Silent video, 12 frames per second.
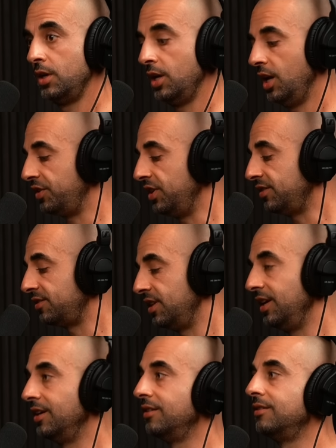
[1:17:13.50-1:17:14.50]
If this
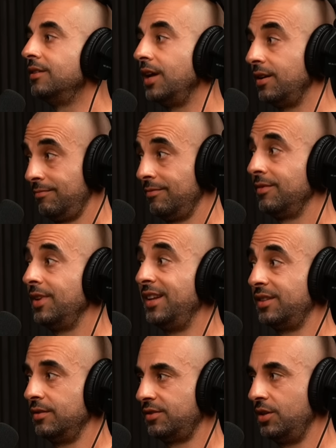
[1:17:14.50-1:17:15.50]
thing,
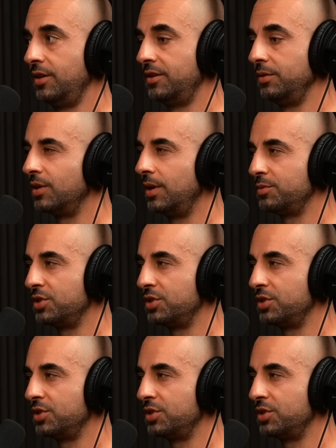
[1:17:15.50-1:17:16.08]
sorry to interrupt you.